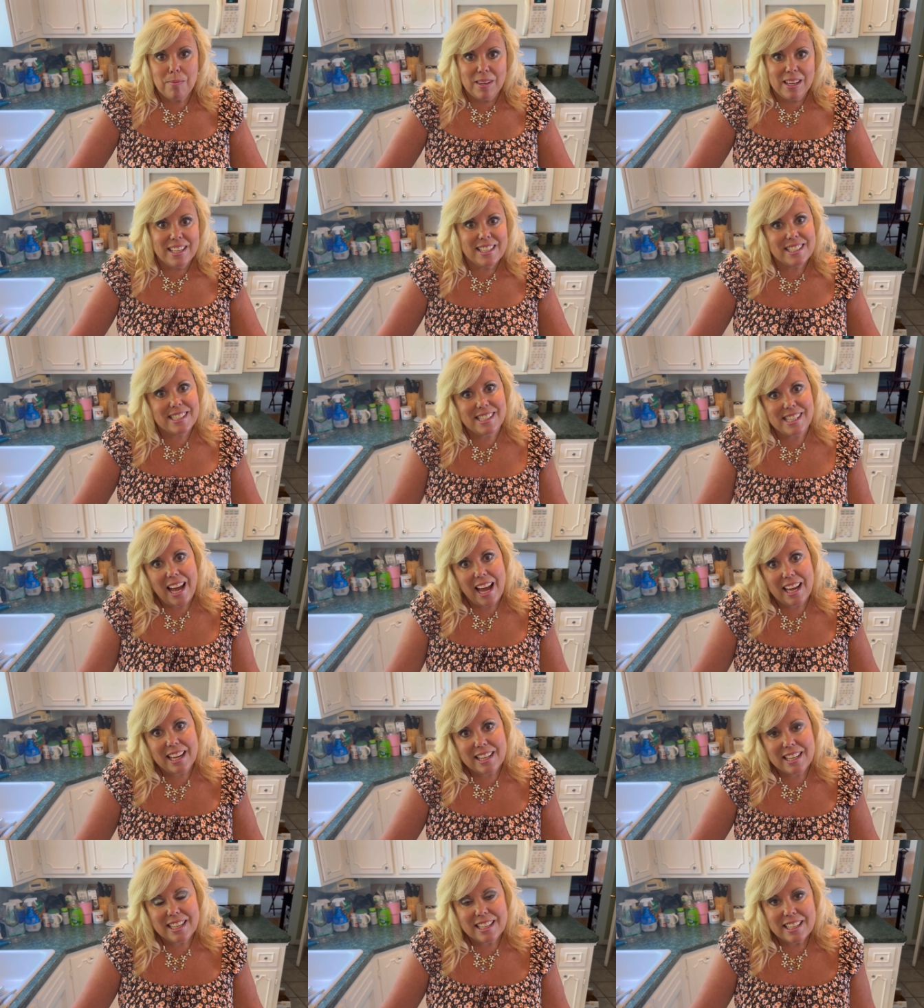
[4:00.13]
being
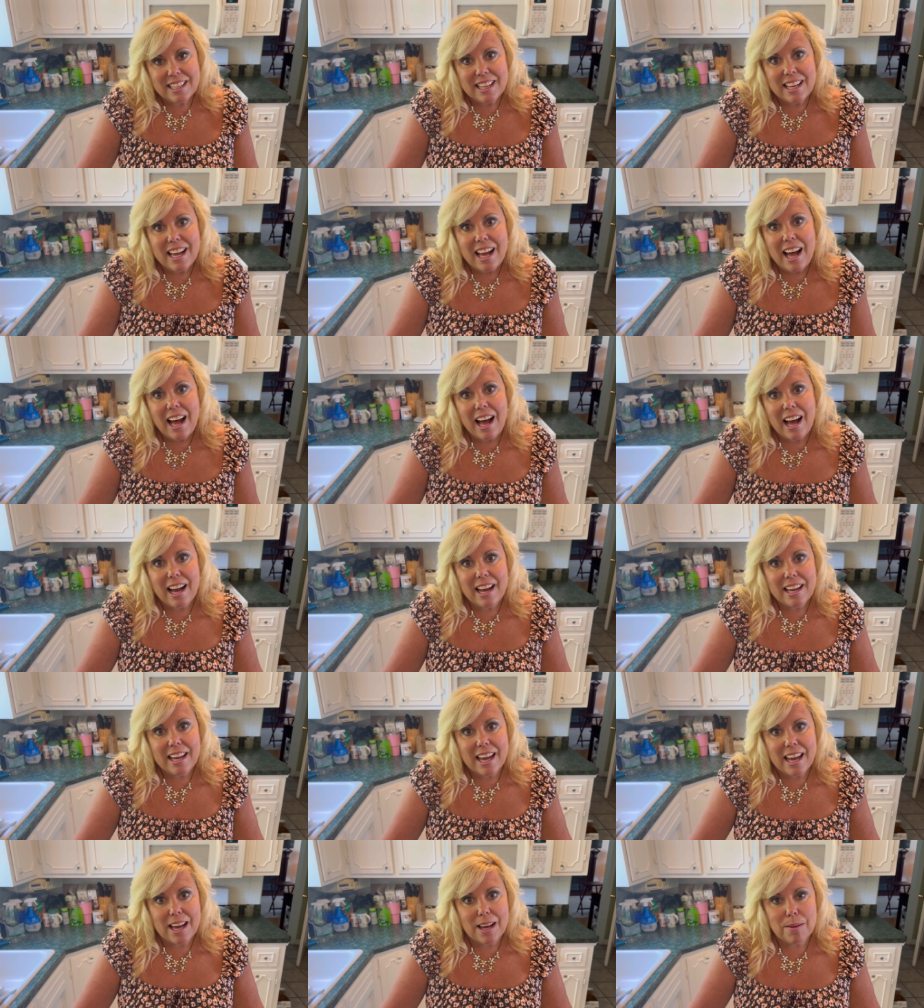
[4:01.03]
said, I
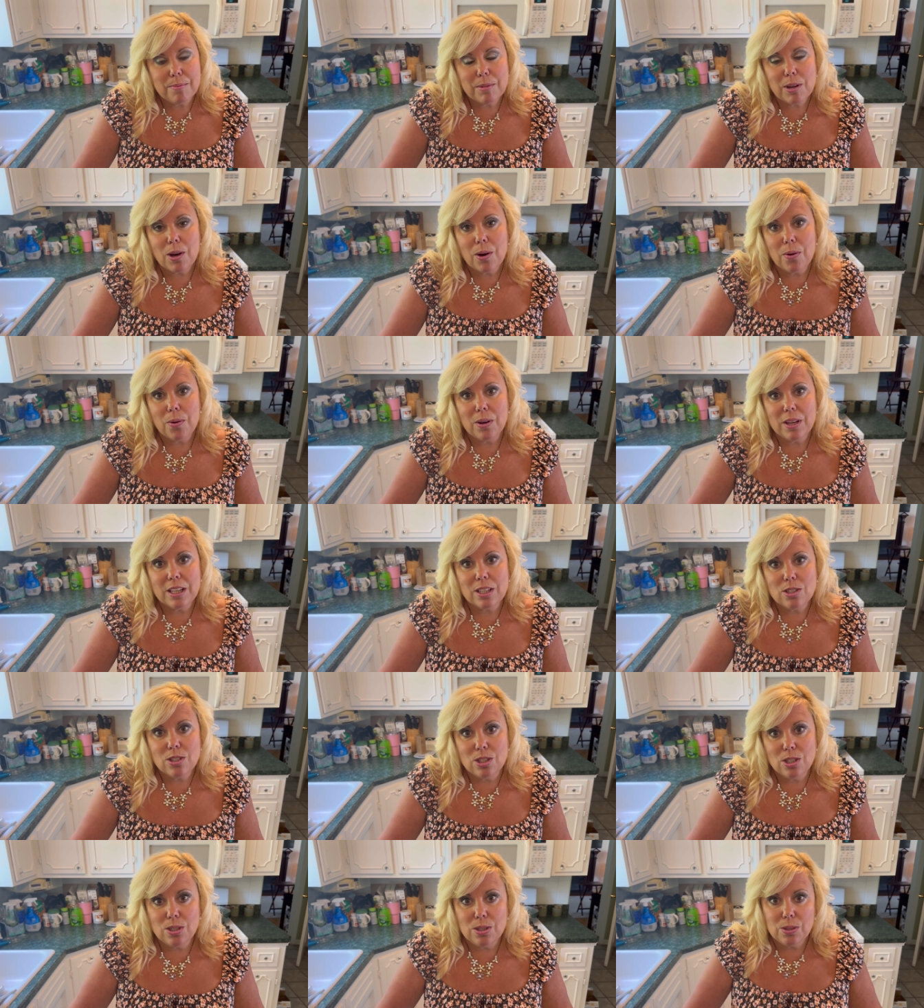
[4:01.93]
am going
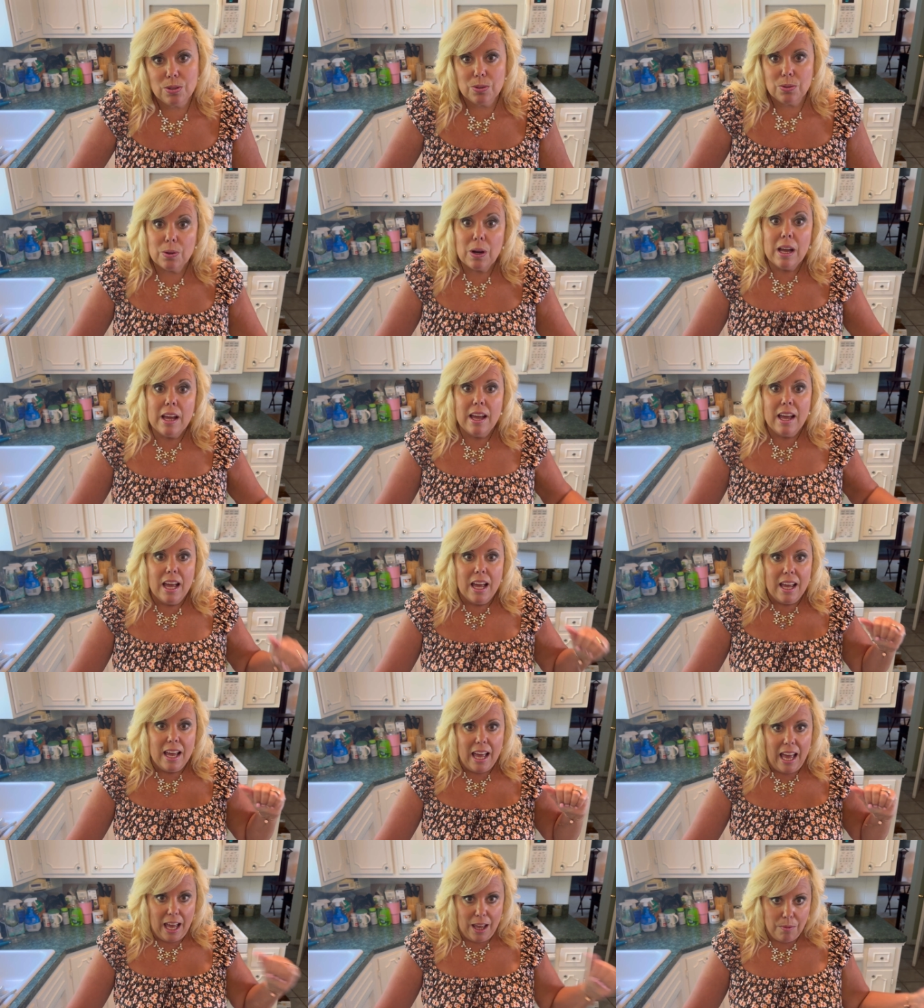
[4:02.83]
to
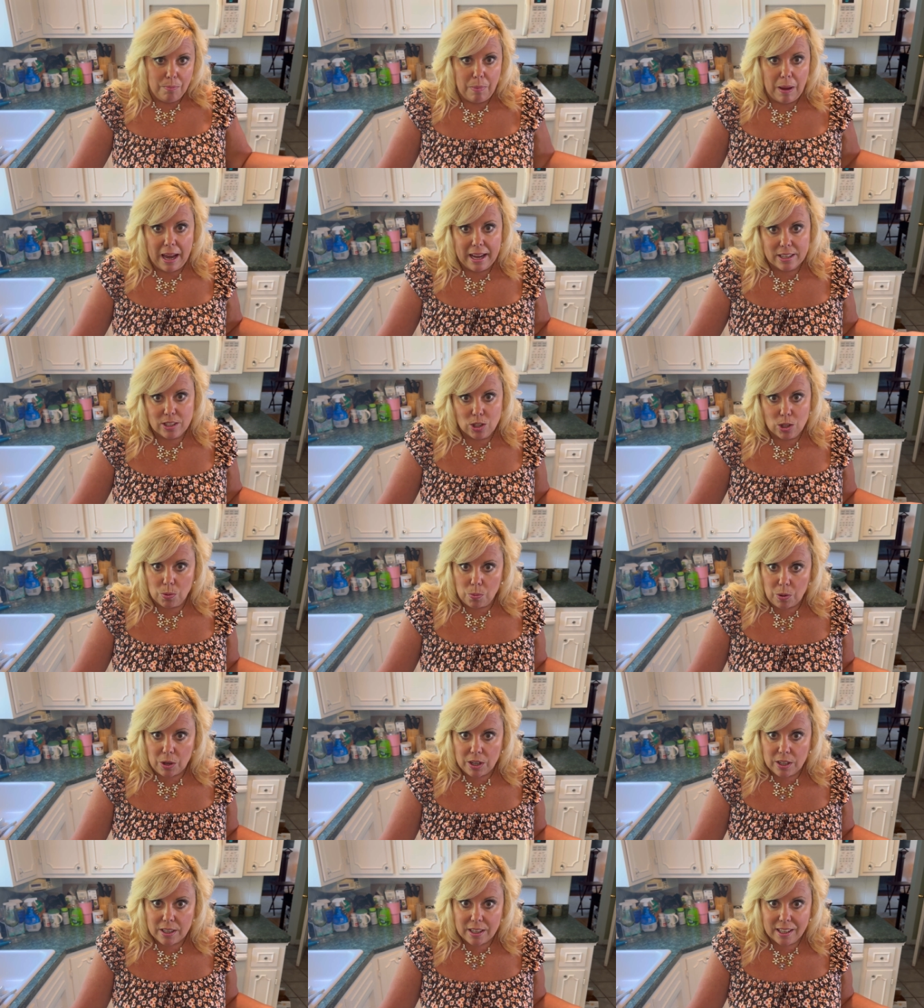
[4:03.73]
head back to
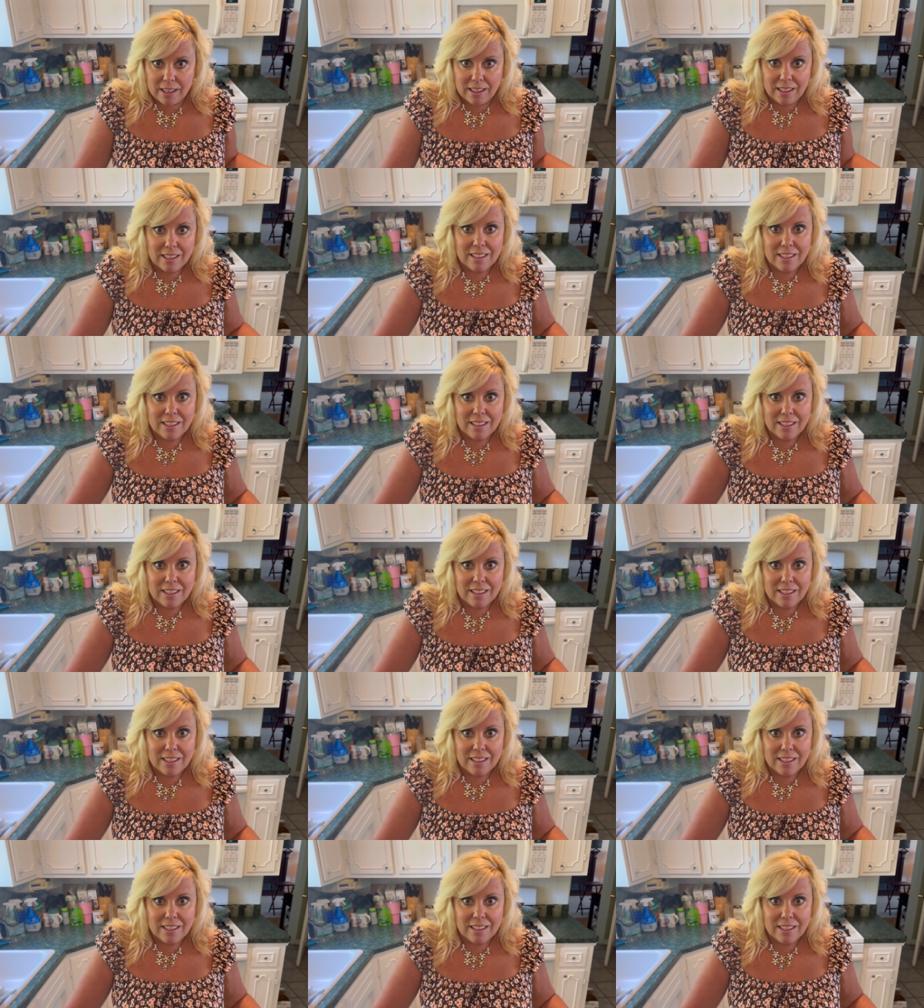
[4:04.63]
work.